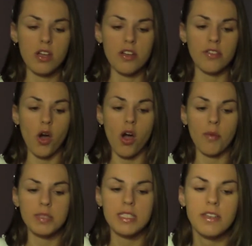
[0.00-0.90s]
the
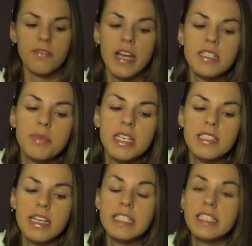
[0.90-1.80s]
opposite effect,
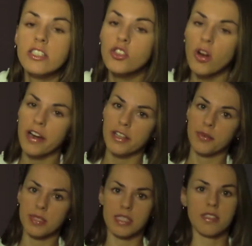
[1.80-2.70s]
because I did try to
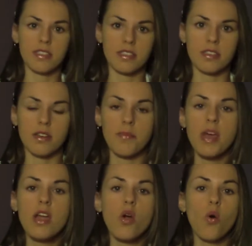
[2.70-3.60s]
use this system
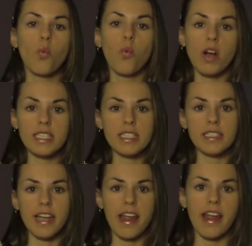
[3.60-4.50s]
once a
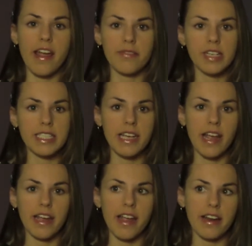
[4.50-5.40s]
day, every
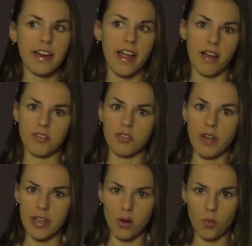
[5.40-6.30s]
day, and after
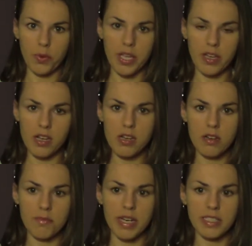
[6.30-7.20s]
like a week
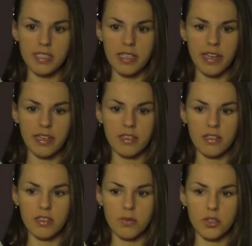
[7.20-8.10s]
my skin
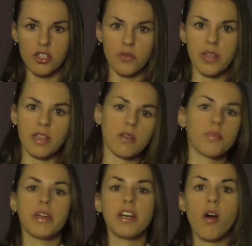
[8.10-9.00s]
was doing the
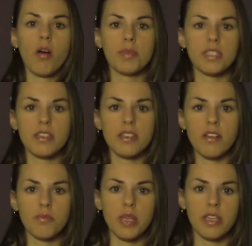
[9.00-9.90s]
complete opposite
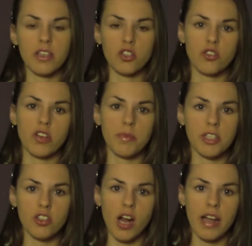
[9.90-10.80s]
of being
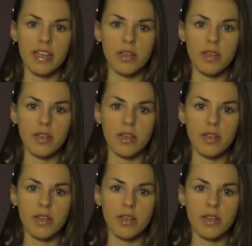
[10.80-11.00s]
extremely dry.